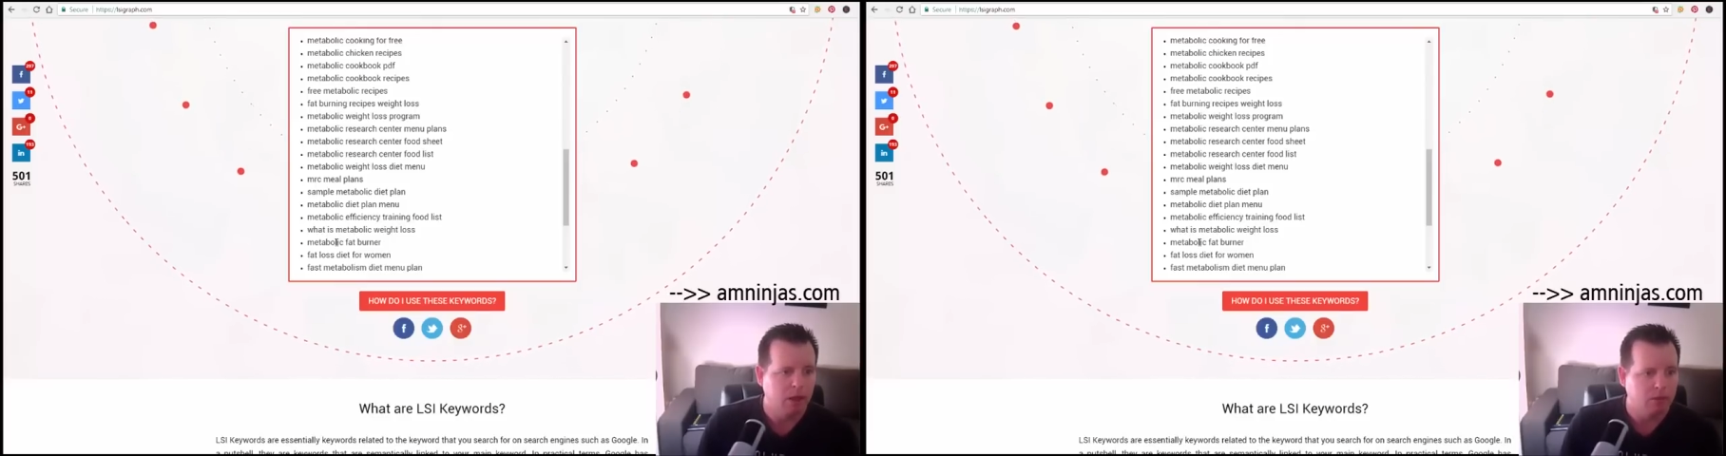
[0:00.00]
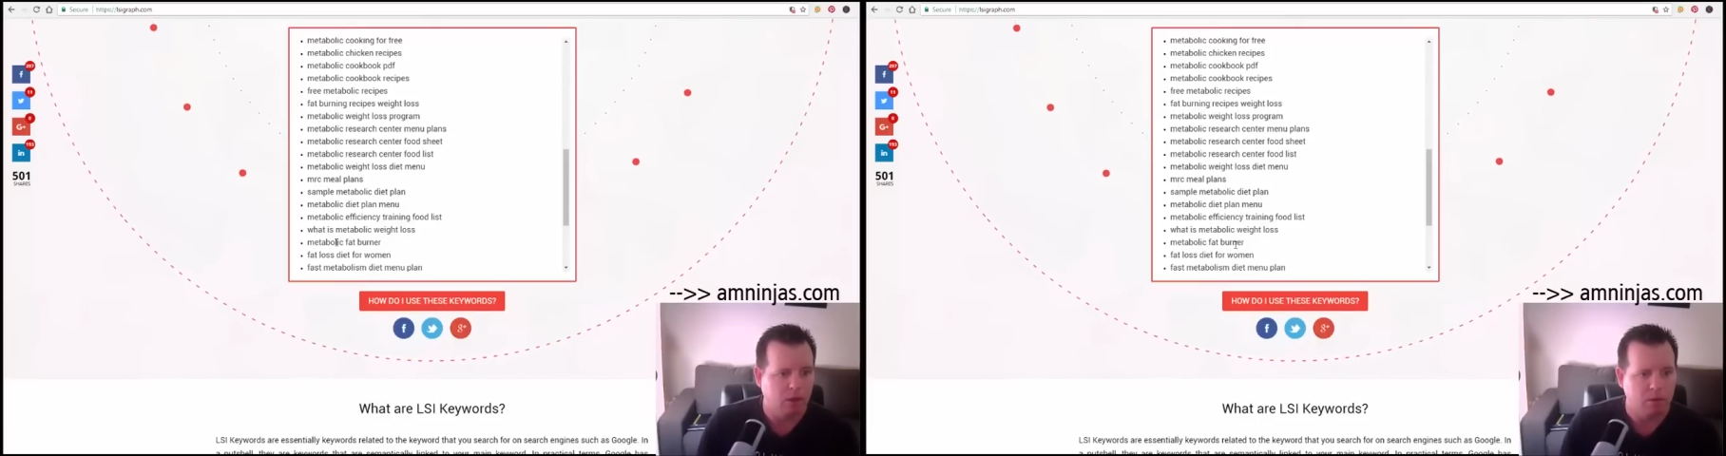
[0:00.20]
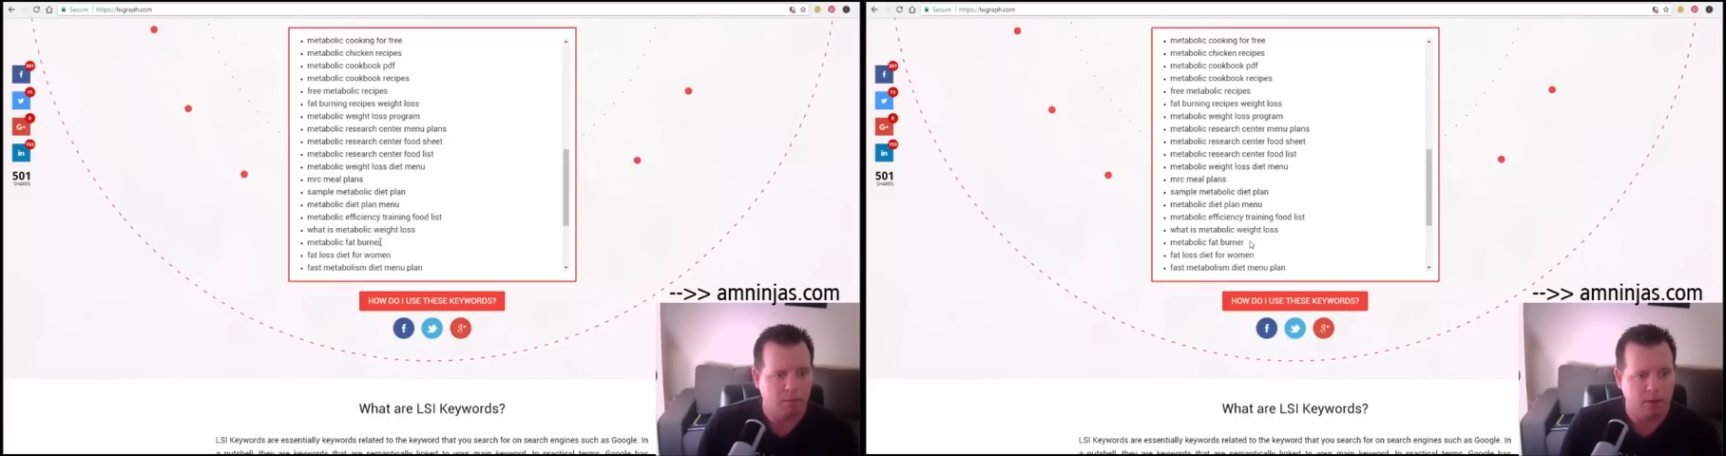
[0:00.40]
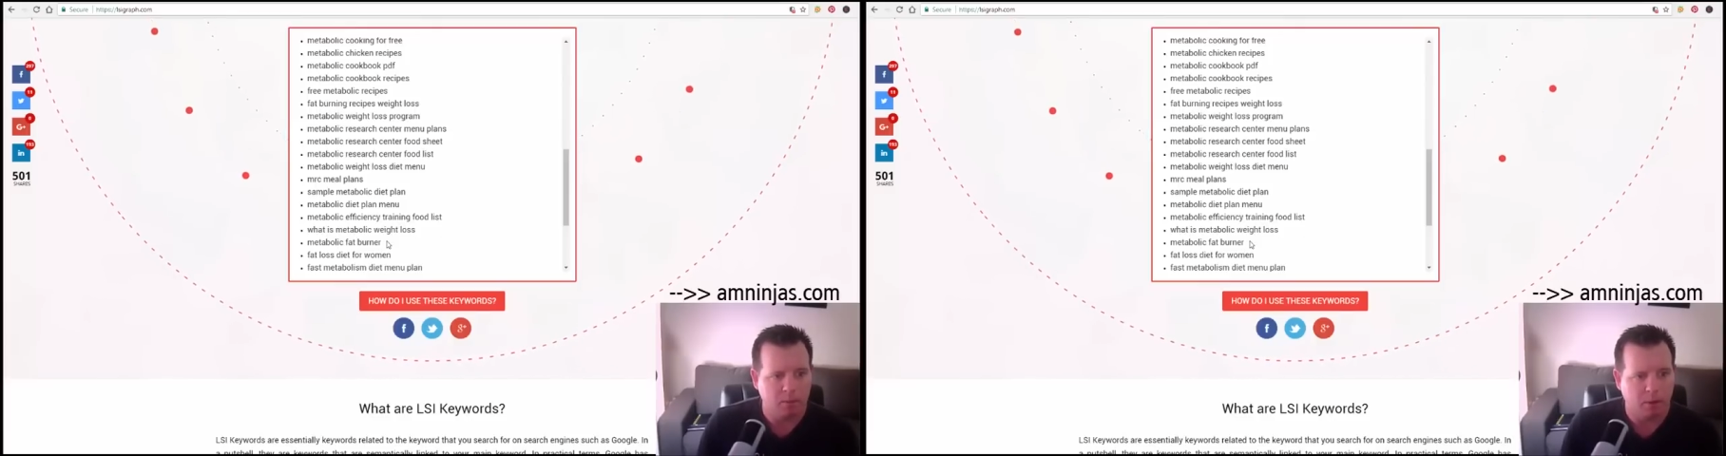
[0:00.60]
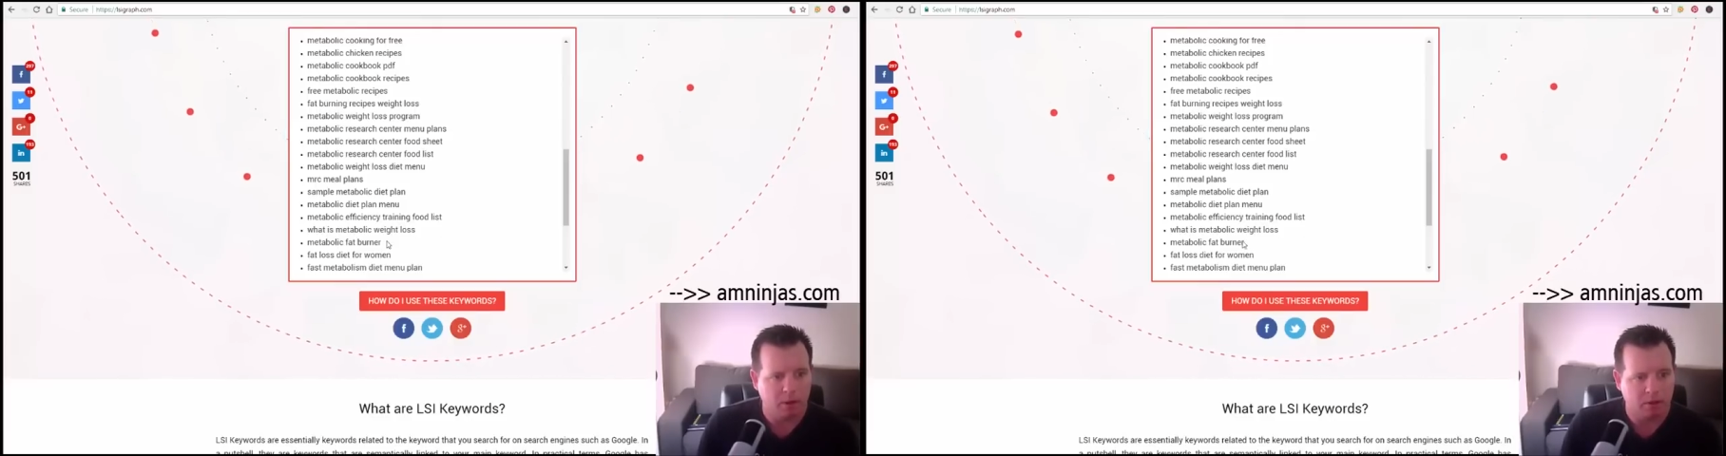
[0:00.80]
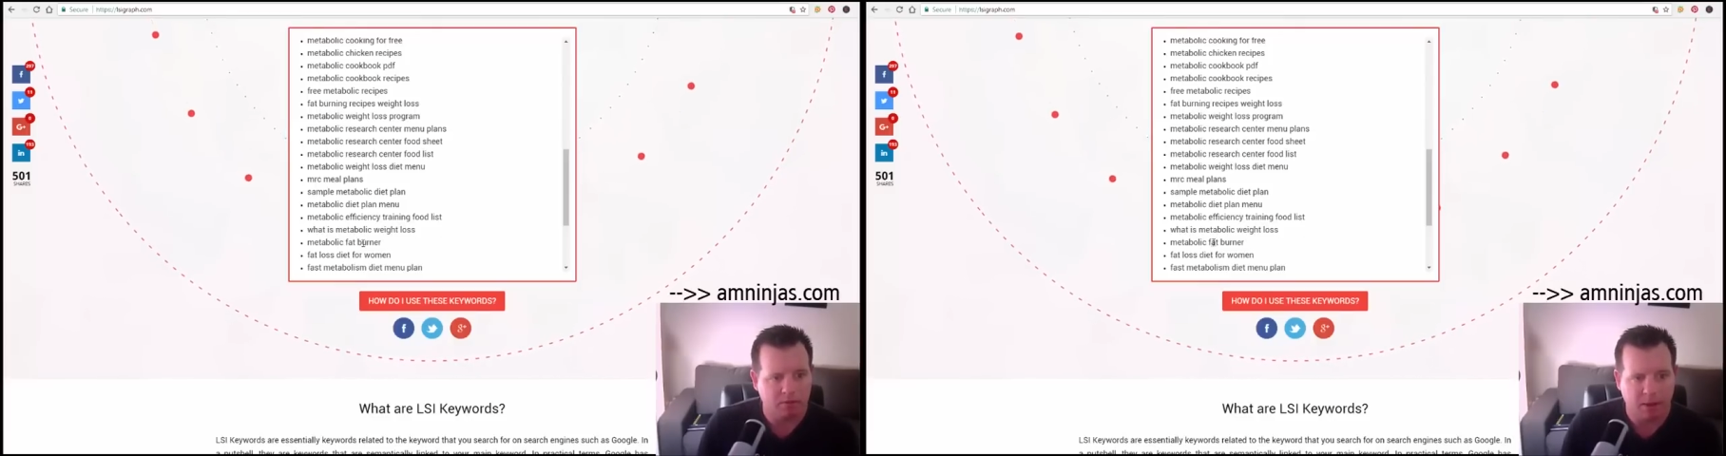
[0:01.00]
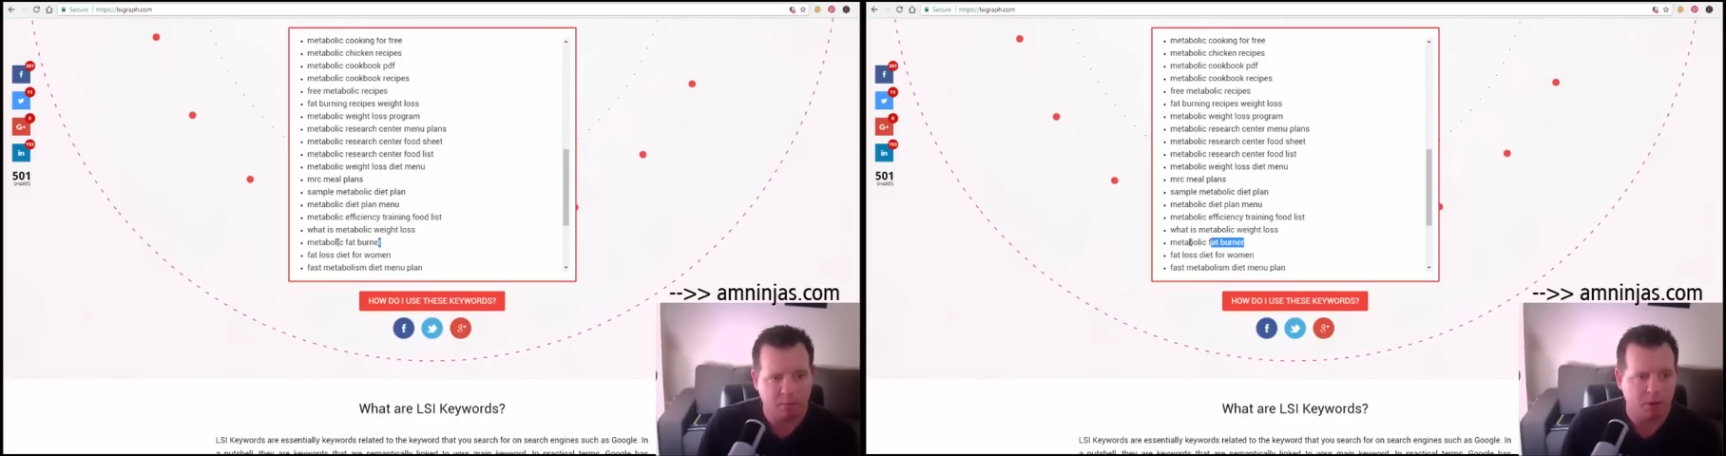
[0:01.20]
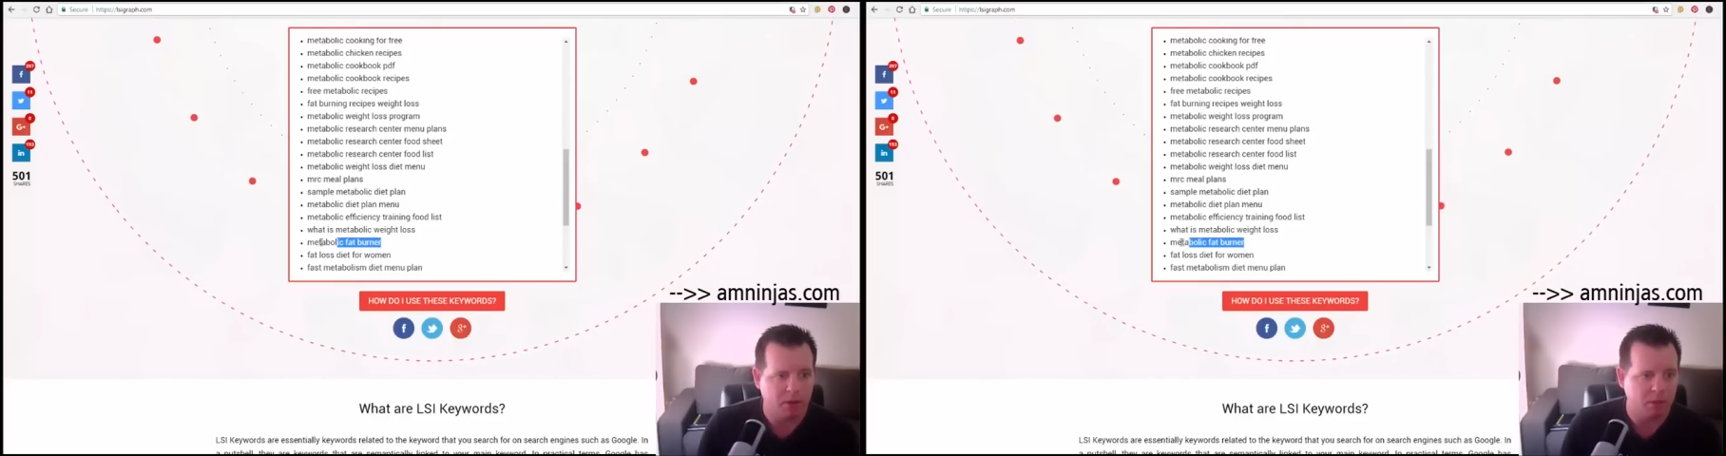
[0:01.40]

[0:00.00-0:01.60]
So metabolic fat burner,